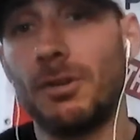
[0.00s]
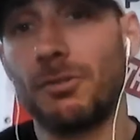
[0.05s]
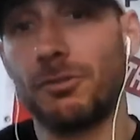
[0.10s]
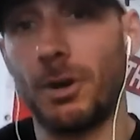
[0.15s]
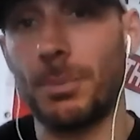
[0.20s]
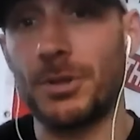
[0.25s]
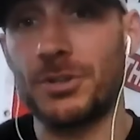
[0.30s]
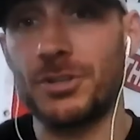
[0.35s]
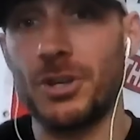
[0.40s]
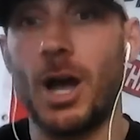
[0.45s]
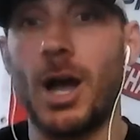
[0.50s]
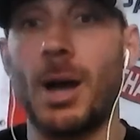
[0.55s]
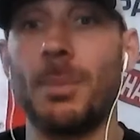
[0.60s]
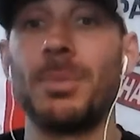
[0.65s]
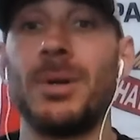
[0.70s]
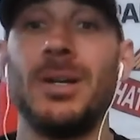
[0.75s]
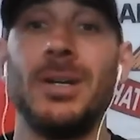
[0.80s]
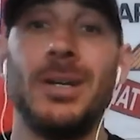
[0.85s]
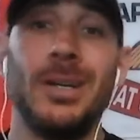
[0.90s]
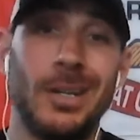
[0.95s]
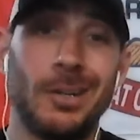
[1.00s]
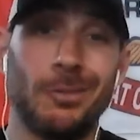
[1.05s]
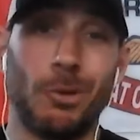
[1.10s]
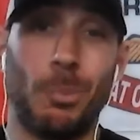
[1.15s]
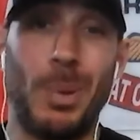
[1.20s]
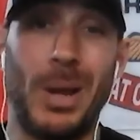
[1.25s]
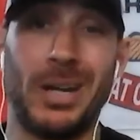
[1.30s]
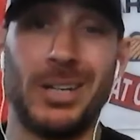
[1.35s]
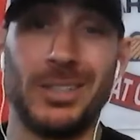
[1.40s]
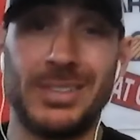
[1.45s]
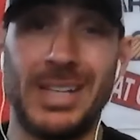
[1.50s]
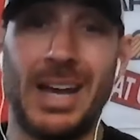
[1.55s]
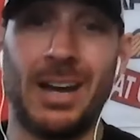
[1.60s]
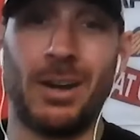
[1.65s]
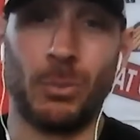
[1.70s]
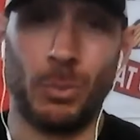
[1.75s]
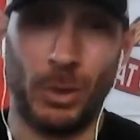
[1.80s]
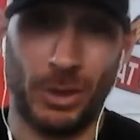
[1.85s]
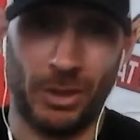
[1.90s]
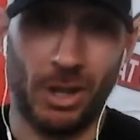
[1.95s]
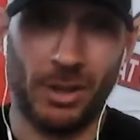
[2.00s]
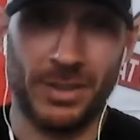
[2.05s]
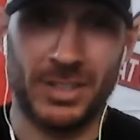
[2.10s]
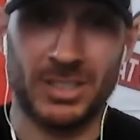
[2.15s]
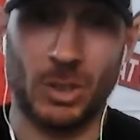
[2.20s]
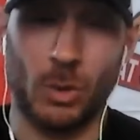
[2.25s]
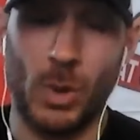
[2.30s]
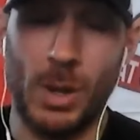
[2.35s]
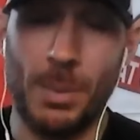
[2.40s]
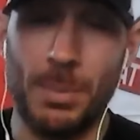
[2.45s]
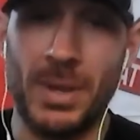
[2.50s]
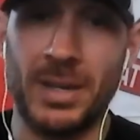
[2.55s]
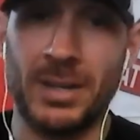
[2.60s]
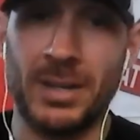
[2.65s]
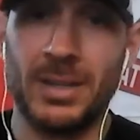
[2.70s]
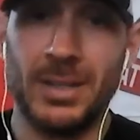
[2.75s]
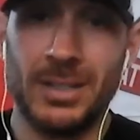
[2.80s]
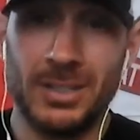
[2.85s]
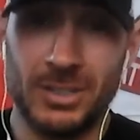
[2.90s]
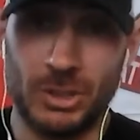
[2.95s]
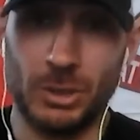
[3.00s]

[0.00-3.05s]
from the top, rappel down with all this equipment